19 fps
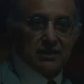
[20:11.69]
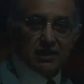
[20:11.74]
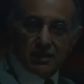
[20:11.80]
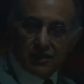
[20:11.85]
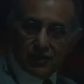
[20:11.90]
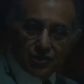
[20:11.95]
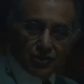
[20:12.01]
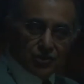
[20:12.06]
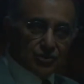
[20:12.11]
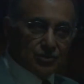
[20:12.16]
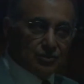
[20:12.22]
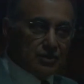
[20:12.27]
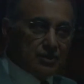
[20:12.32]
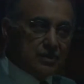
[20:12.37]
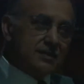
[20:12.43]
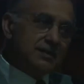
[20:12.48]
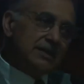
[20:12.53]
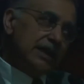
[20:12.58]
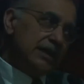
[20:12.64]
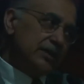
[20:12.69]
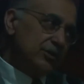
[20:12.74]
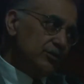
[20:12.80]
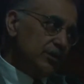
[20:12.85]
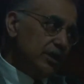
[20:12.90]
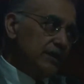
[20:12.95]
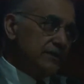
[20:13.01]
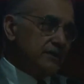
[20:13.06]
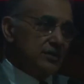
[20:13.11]
an insurance, that
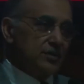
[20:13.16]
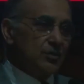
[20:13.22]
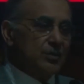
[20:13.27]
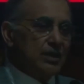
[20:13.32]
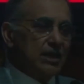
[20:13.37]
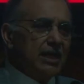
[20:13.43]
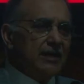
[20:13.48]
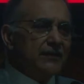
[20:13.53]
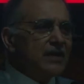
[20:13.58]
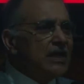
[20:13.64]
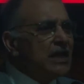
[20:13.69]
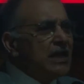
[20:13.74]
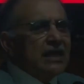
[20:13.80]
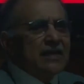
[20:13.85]
drives their behavior.